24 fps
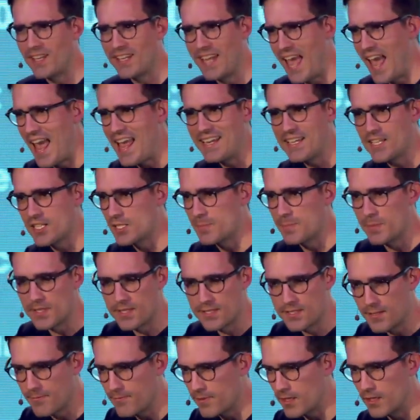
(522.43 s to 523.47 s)
on any
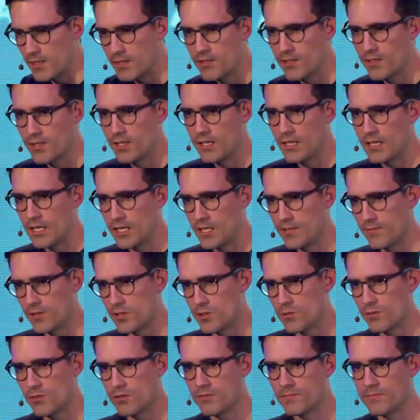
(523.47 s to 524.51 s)
specific
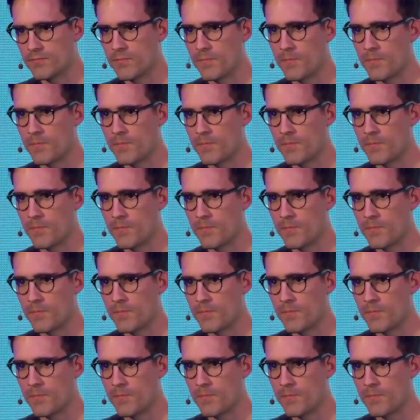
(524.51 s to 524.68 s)
individual.